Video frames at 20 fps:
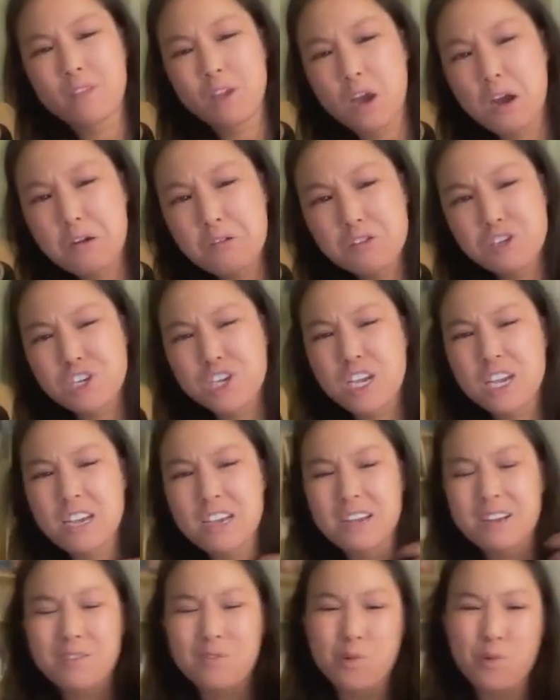
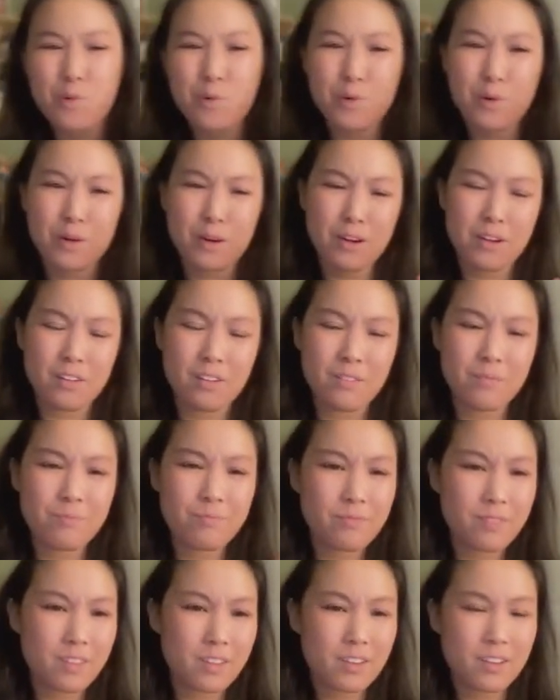coaching or
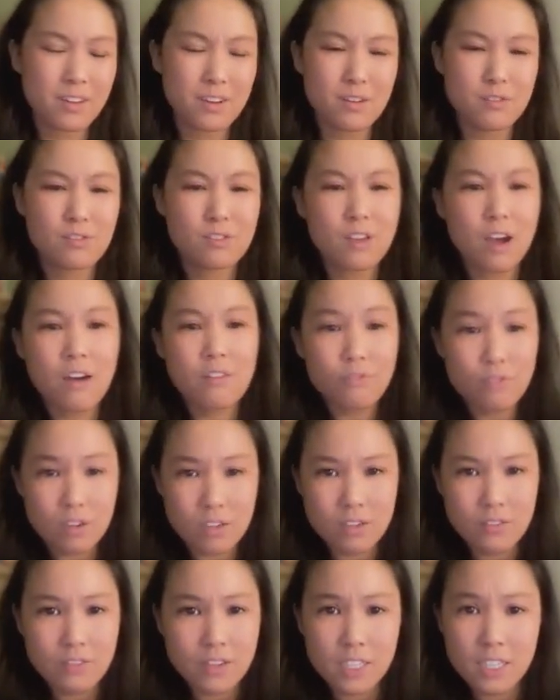you know
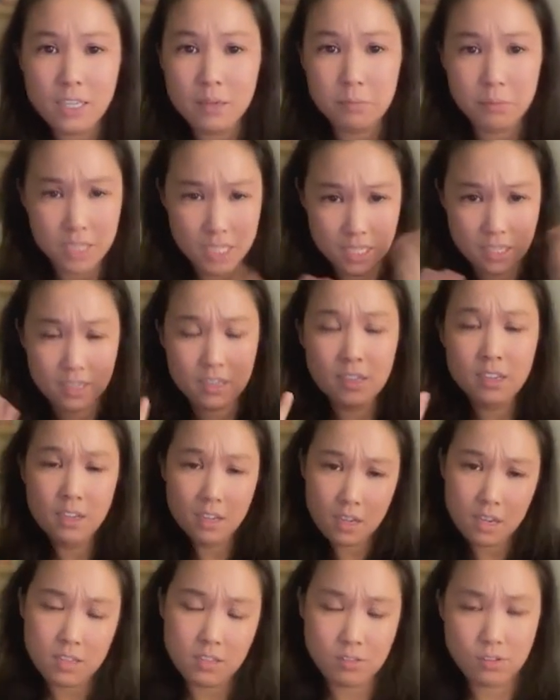software development
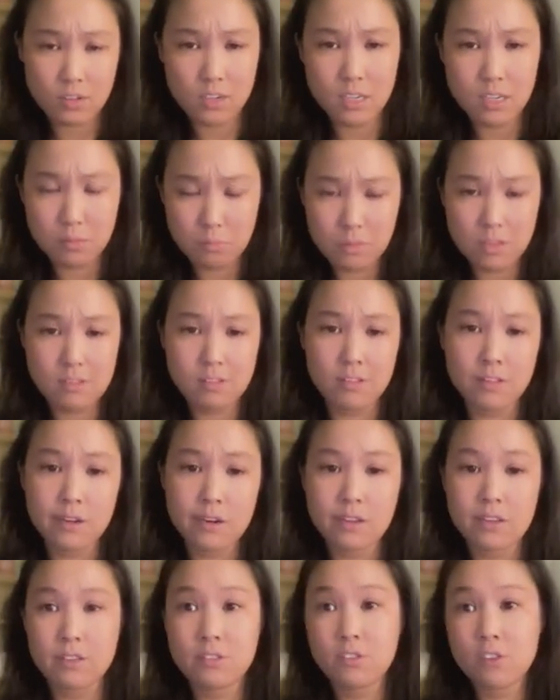i started
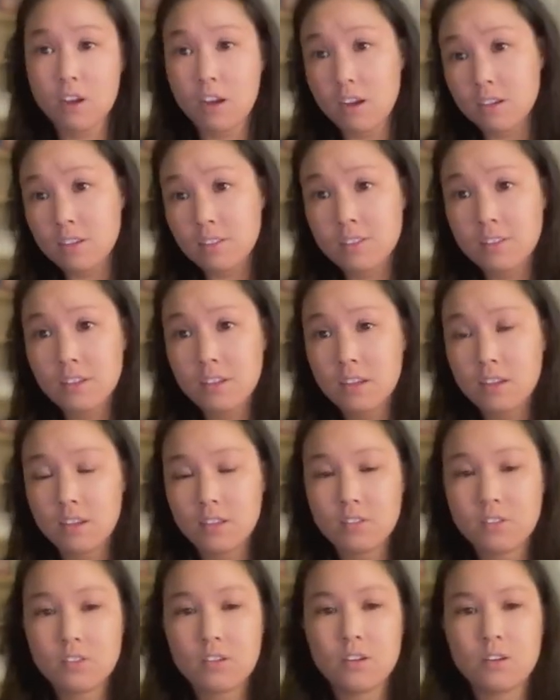miscellaneous stocks
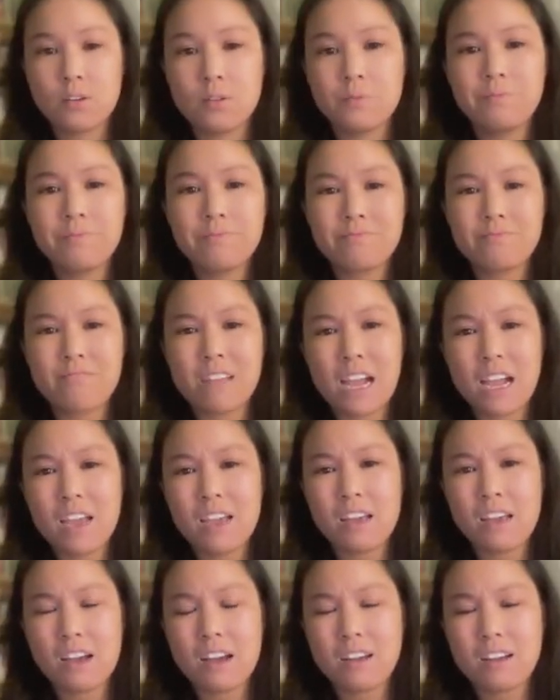and so
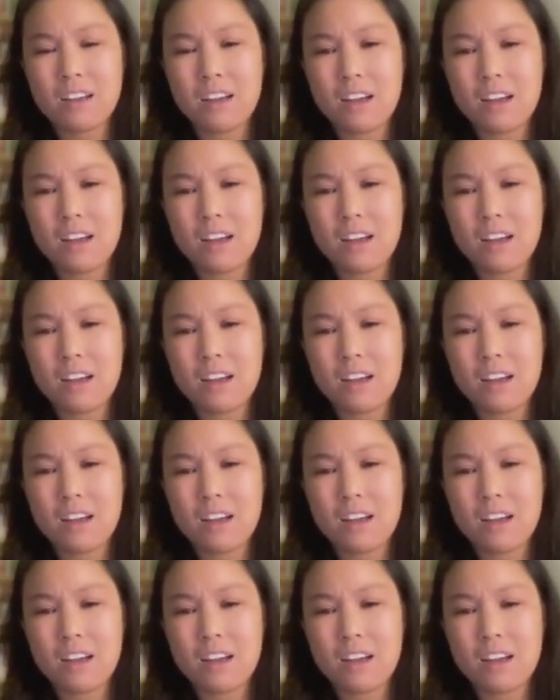I